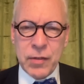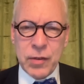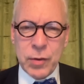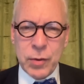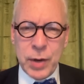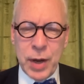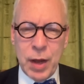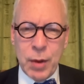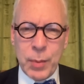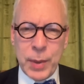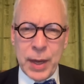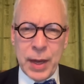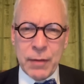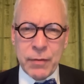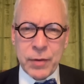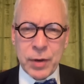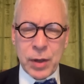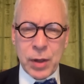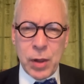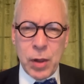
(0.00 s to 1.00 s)
So now we have
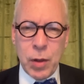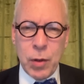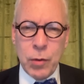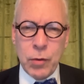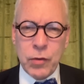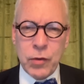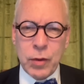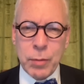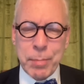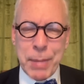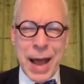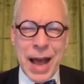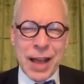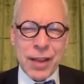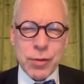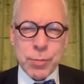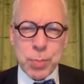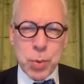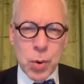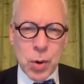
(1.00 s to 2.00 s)
to close the
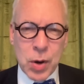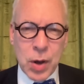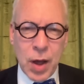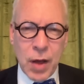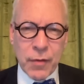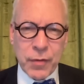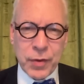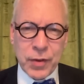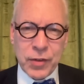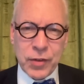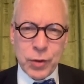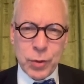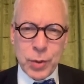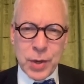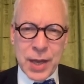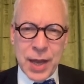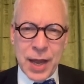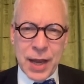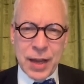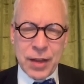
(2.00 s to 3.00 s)
passport office so you
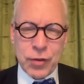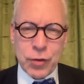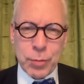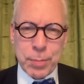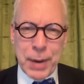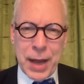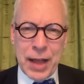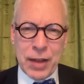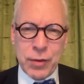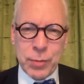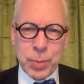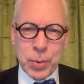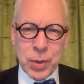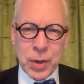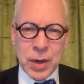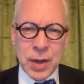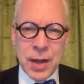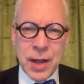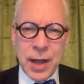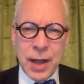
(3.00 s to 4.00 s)
can't get your
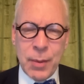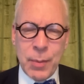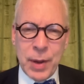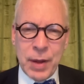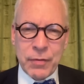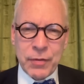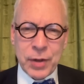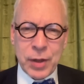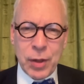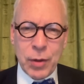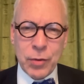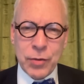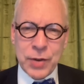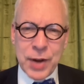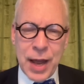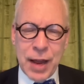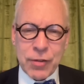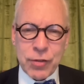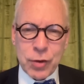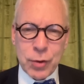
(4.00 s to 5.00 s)
passport. We have to close
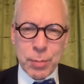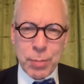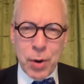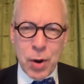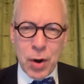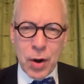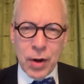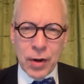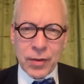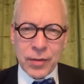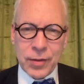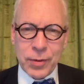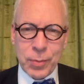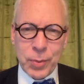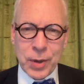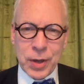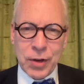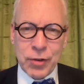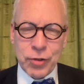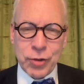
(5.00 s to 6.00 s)
national parks, and
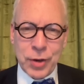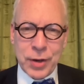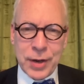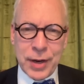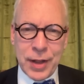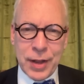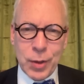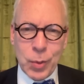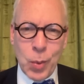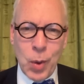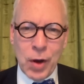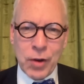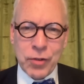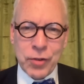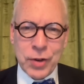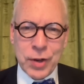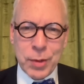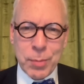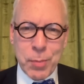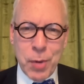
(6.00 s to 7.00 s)
we're going to shut down the
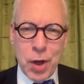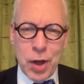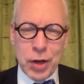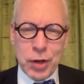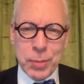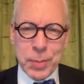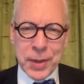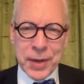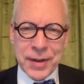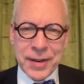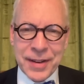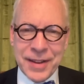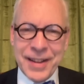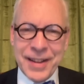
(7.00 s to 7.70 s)
Washington Monument.